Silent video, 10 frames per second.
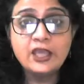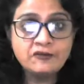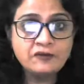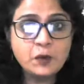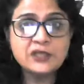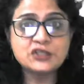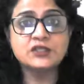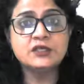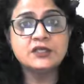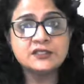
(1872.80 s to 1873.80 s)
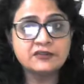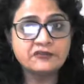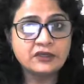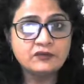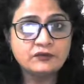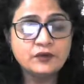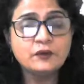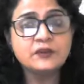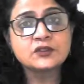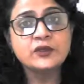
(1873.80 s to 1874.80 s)
if a question is difficult for
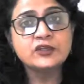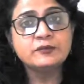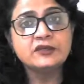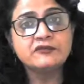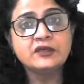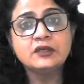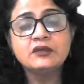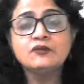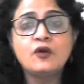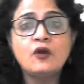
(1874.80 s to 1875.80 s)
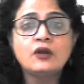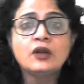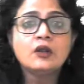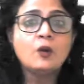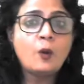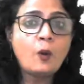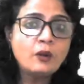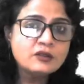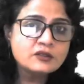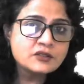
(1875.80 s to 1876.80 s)
you, it's going to be difficult for
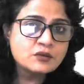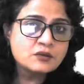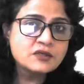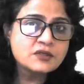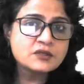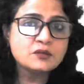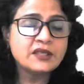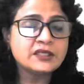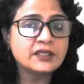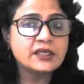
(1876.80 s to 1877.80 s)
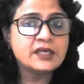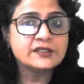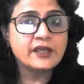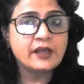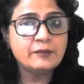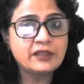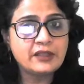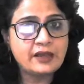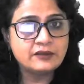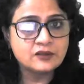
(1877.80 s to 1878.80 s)
all the students who are taking exam in
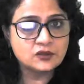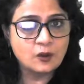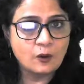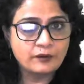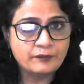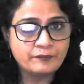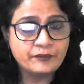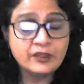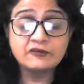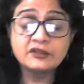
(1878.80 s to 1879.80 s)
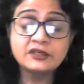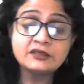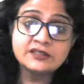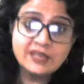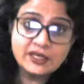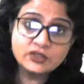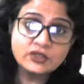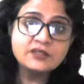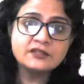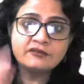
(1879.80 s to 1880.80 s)
that slot. If the section
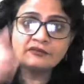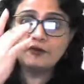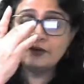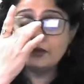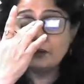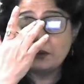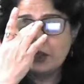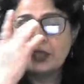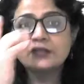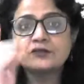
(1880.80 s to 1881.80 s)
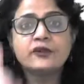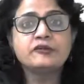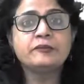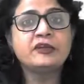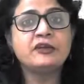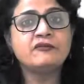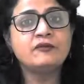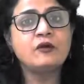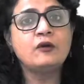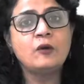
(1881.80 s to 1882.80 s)
is tough for you, it's going to be tough
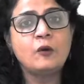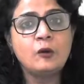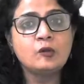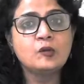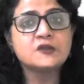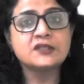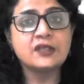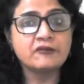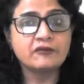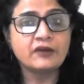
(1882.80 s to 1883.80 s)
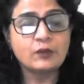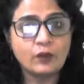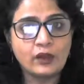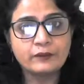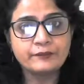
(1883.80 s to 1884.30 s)
for almost everyone.